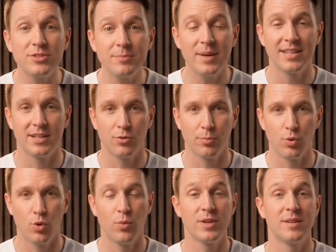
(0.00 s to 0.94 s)
spending
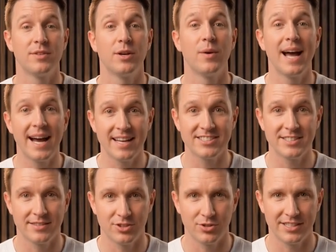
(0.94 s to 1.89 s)
report whenever you ask.
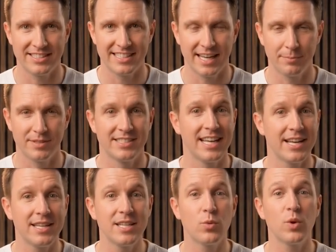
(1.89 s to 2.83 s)
You can set up a
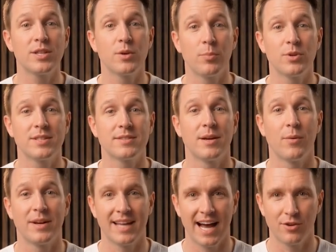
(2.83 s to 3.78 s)
daily weather briefing
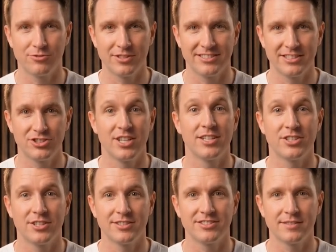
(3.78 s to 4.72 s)
with outfit
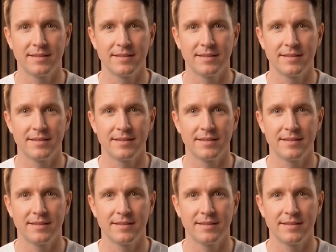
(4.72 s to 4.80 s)
suggestions.